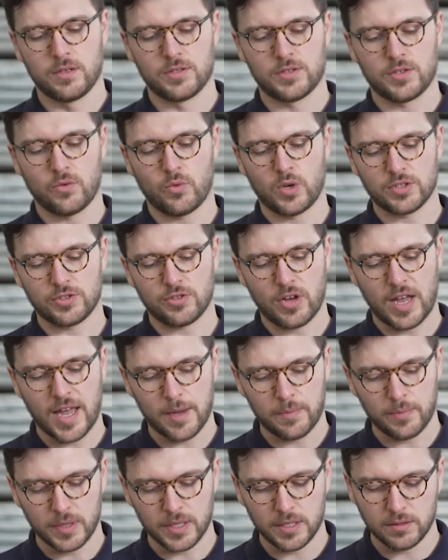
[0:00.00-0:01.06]
So once you're
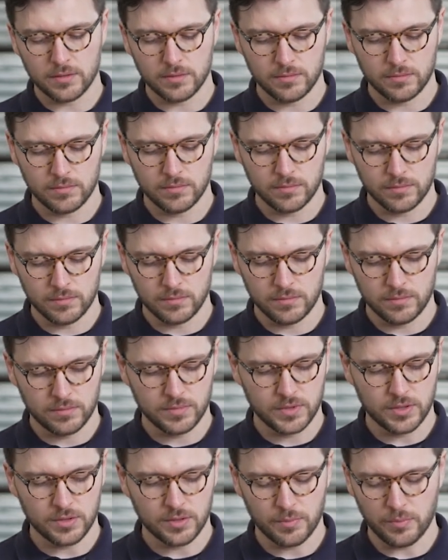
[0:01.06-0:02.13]
happy
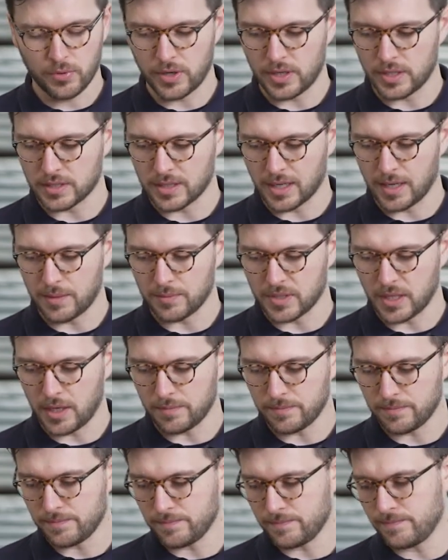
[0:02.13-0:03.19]
that the print is clipped
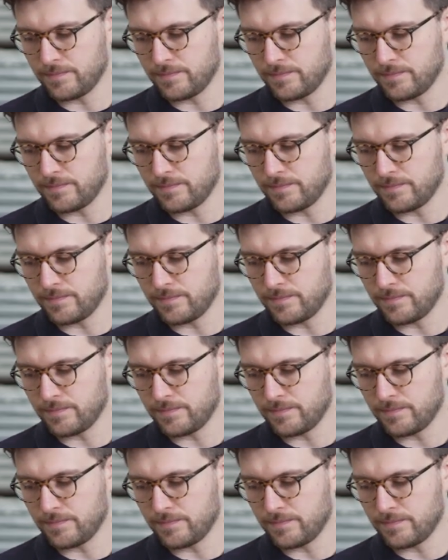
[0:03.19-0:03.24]
up,